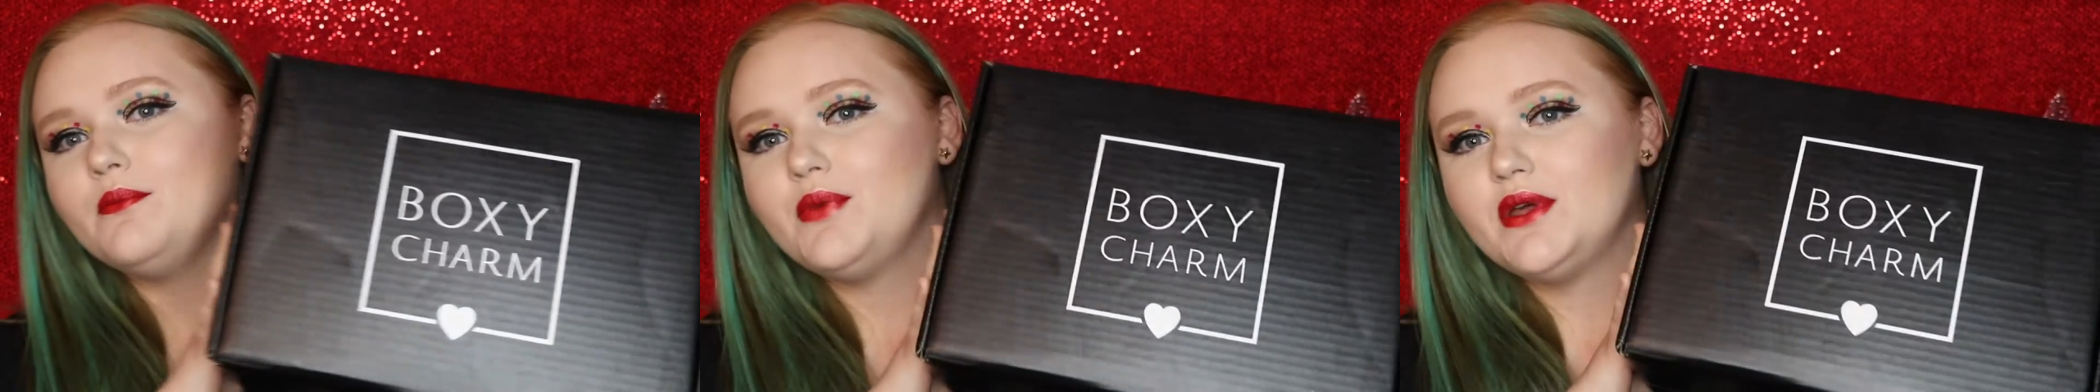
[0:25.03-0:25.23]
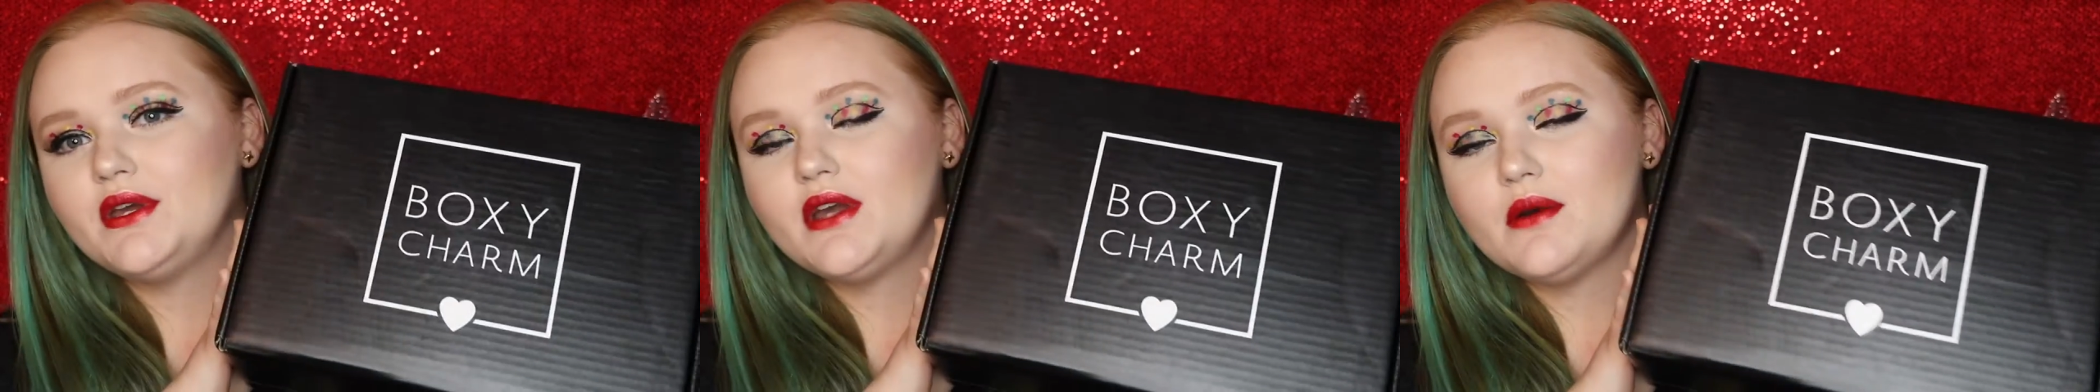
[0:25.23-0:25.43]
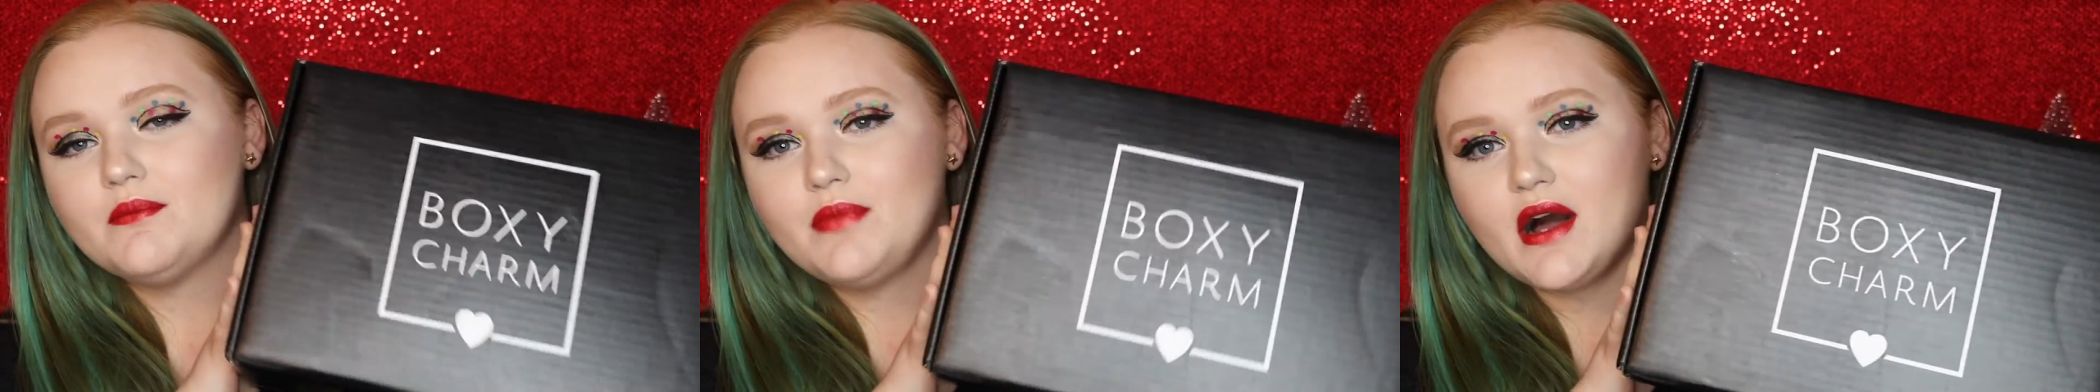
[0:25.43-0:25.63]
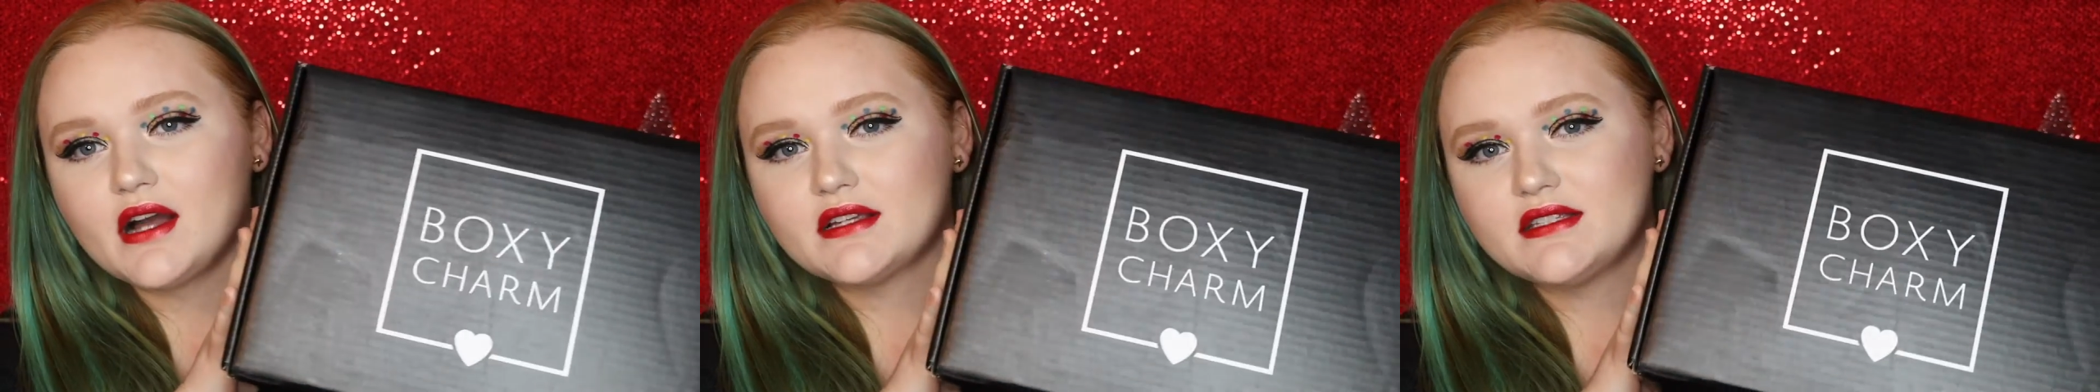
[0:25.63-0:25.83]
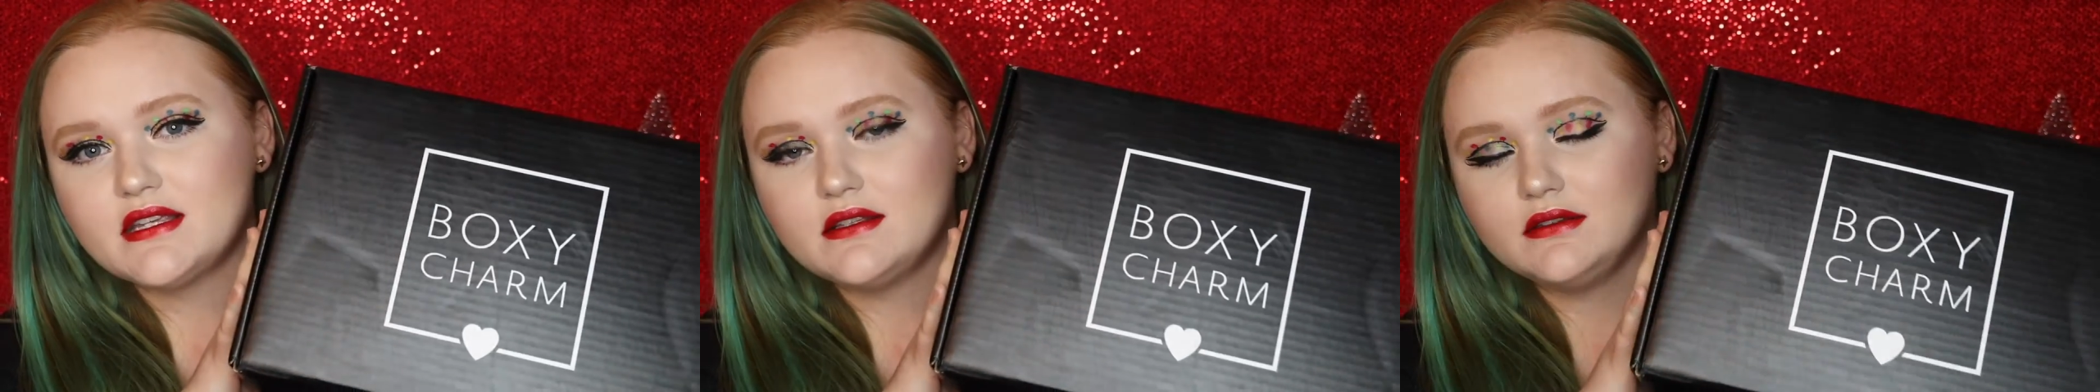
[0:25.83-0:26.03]
big
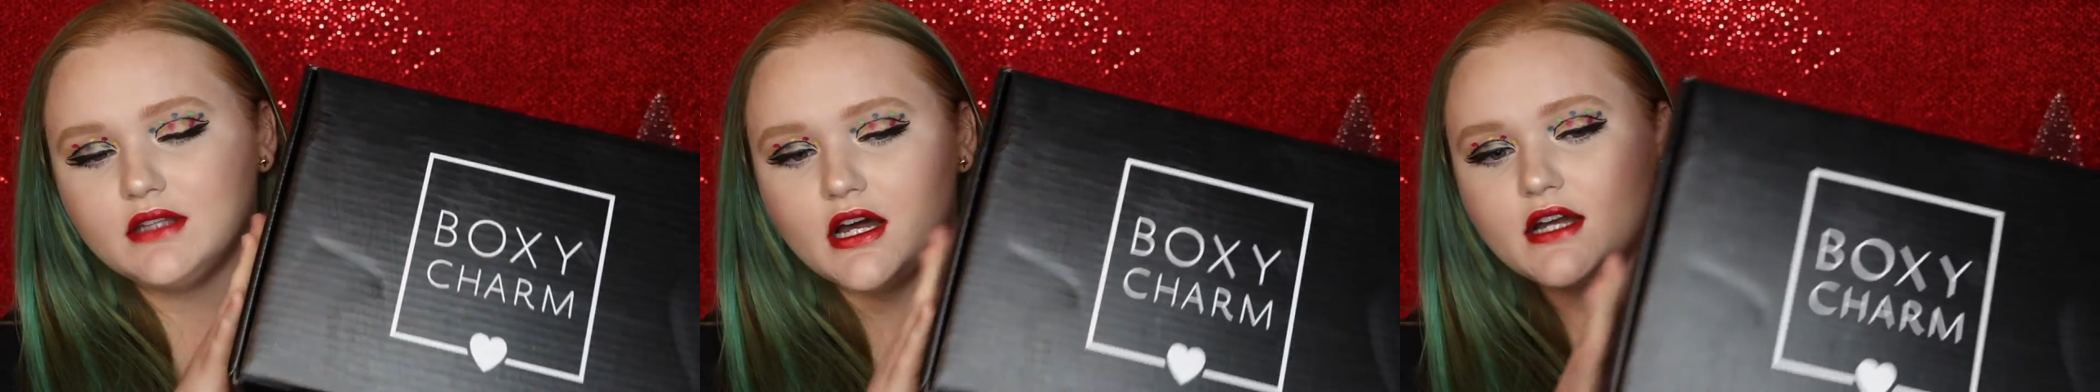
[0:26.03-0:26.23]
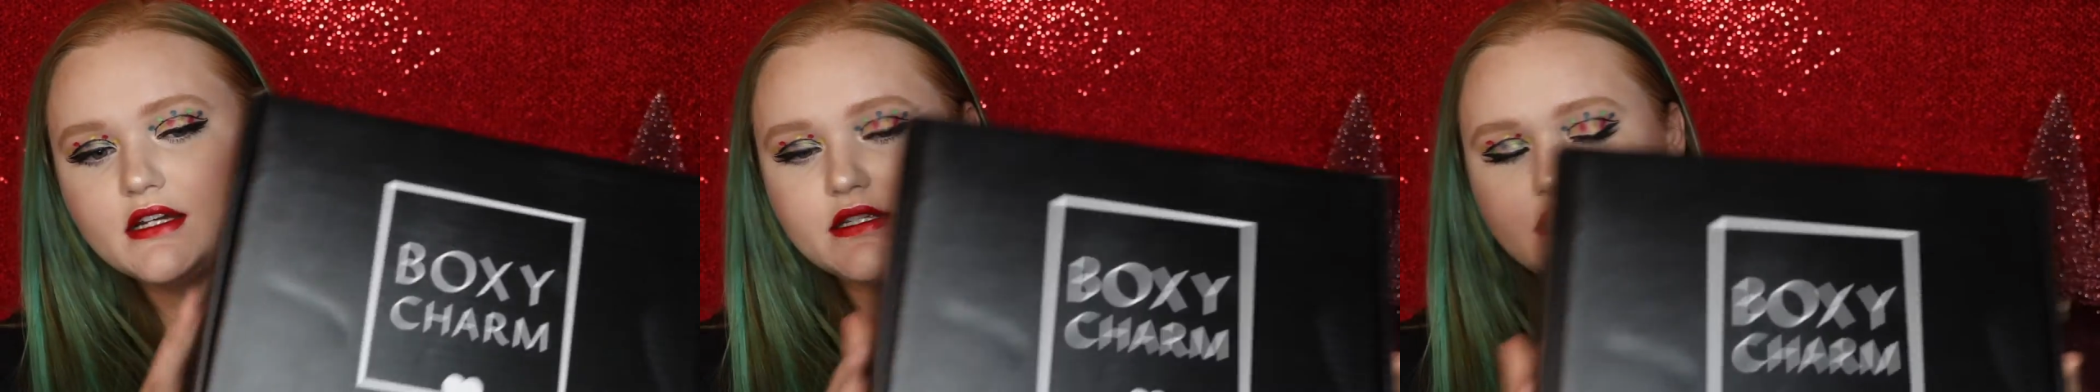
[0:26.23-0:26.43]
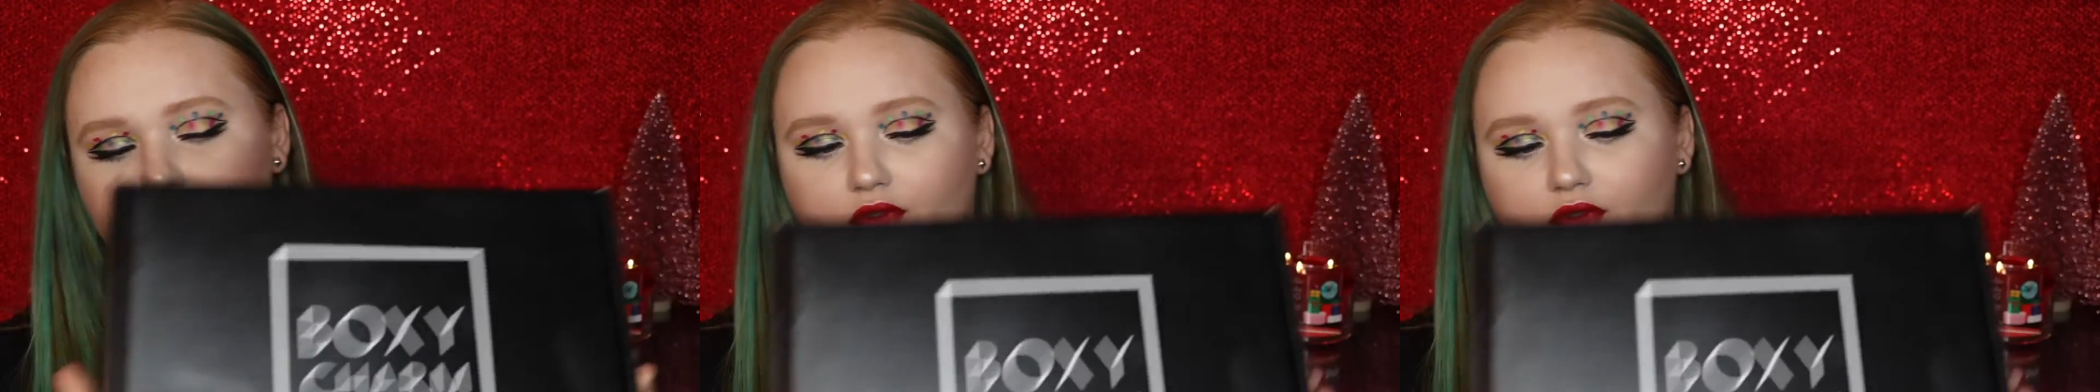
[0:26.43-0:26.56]
BoxyLuxe.